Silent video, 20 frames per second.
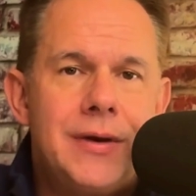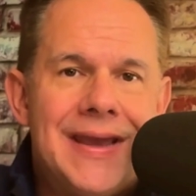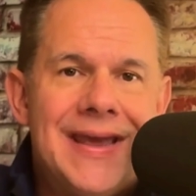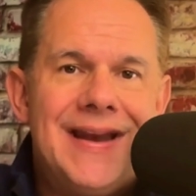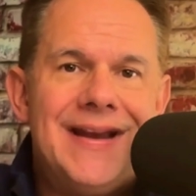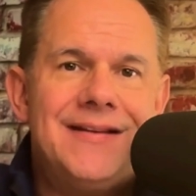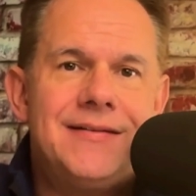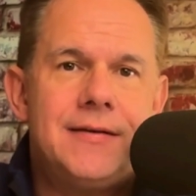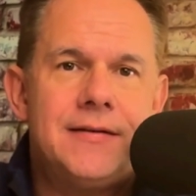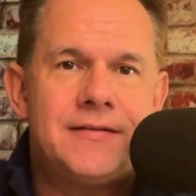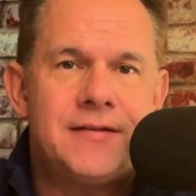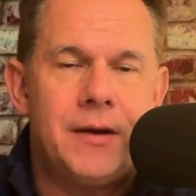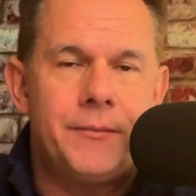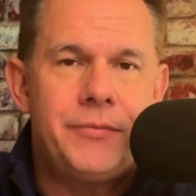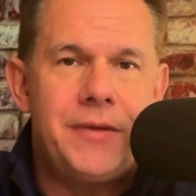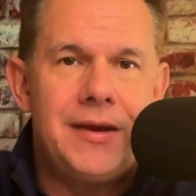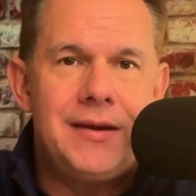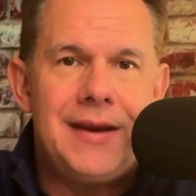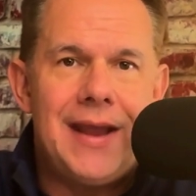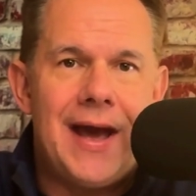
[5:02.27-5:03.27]
get into
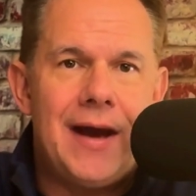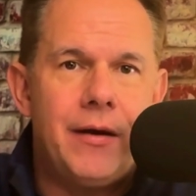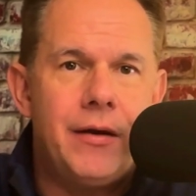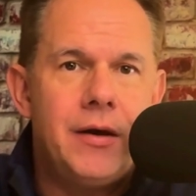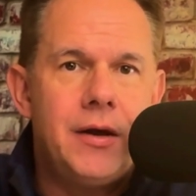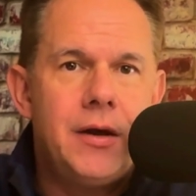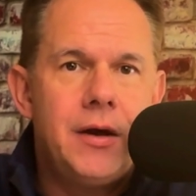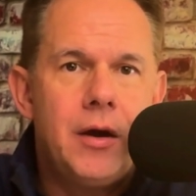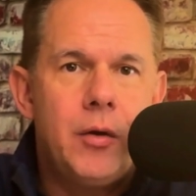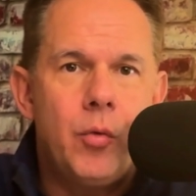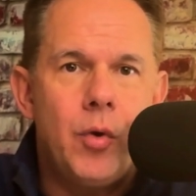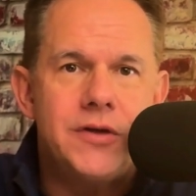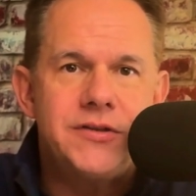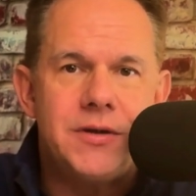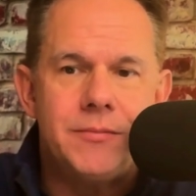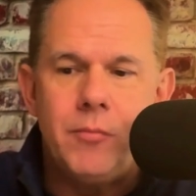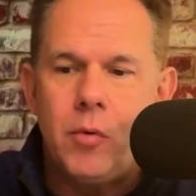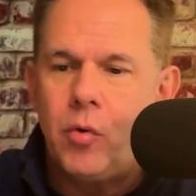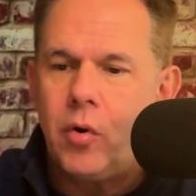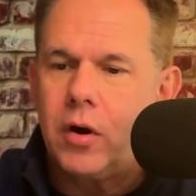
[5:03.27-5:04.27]
something that was
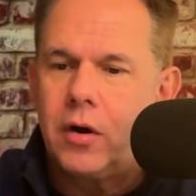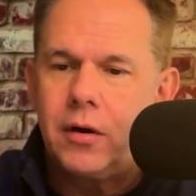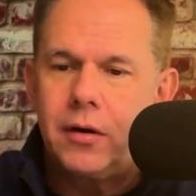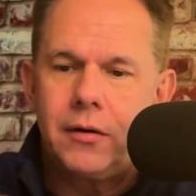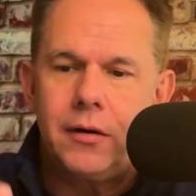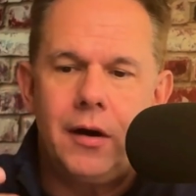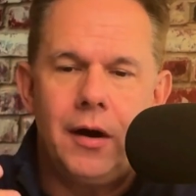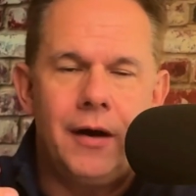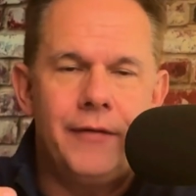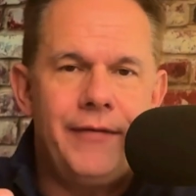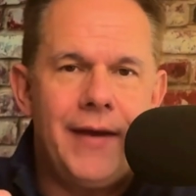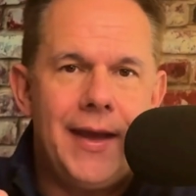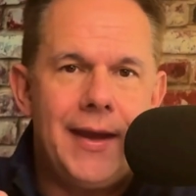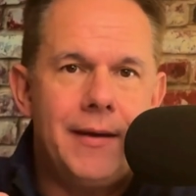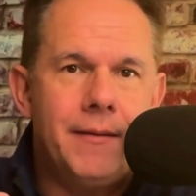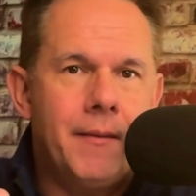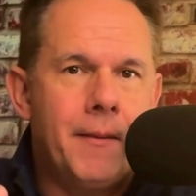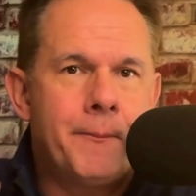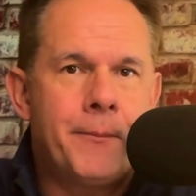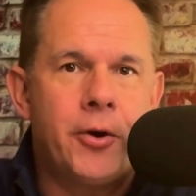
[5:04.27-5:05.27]
a more of
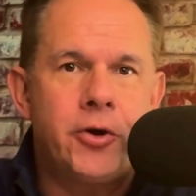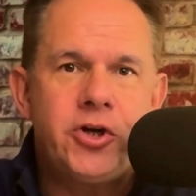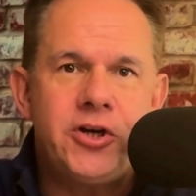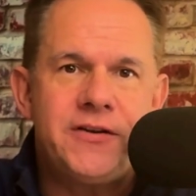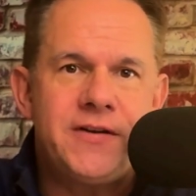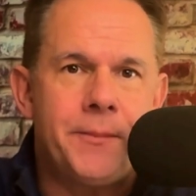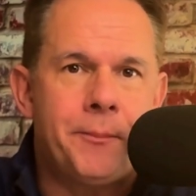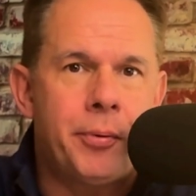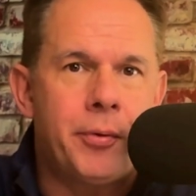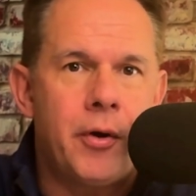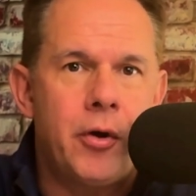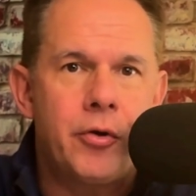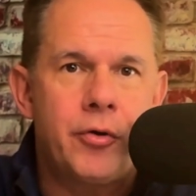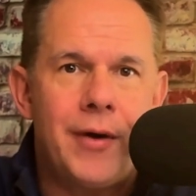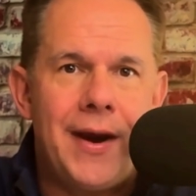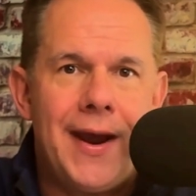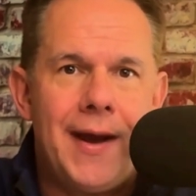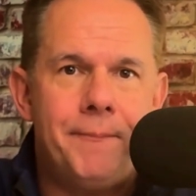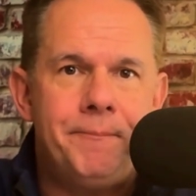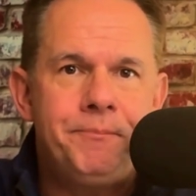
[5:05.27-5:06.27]
a purchase a
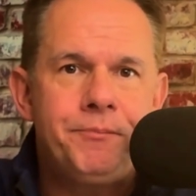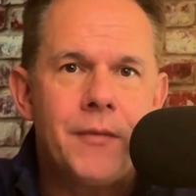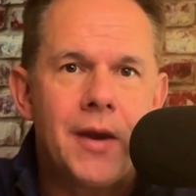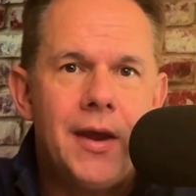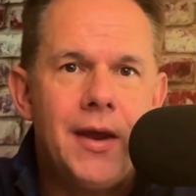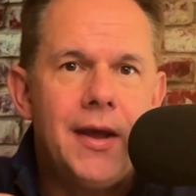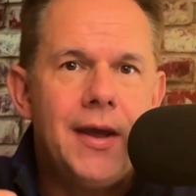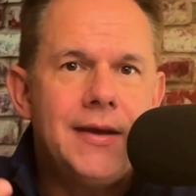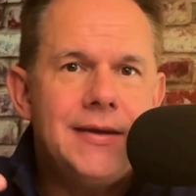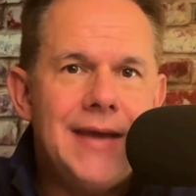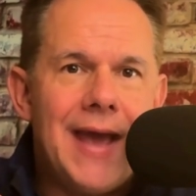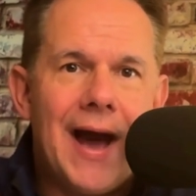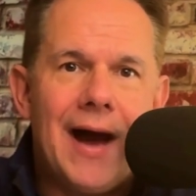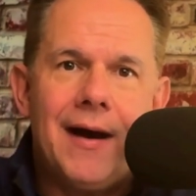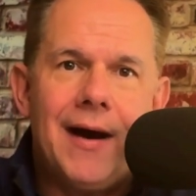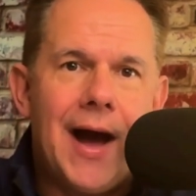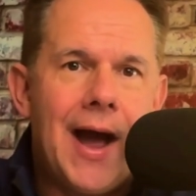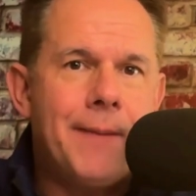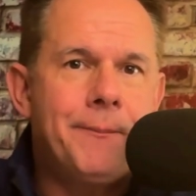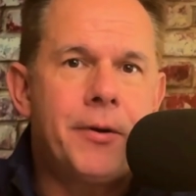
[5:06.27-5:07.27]
program. Yeah, I